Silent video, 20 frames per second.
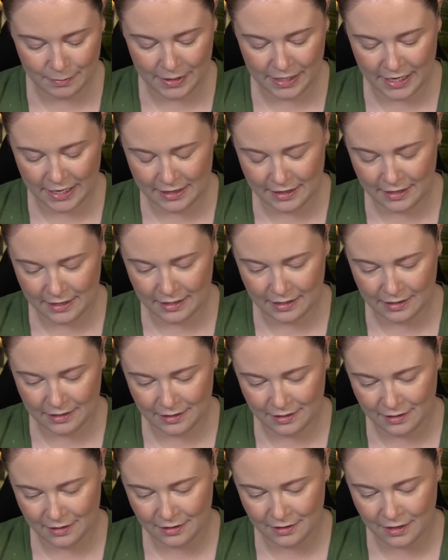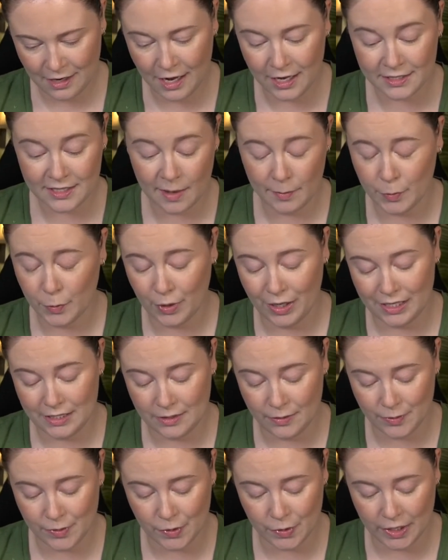but I think concept-wise
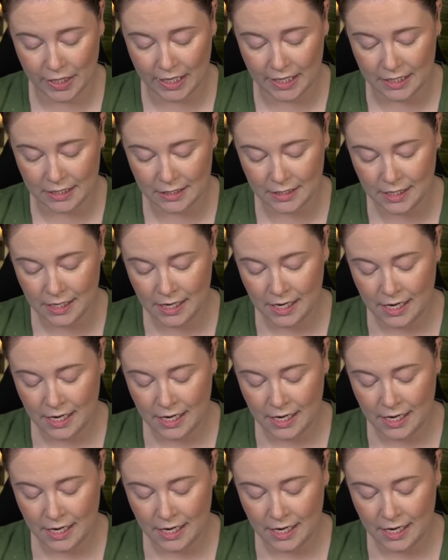it was great.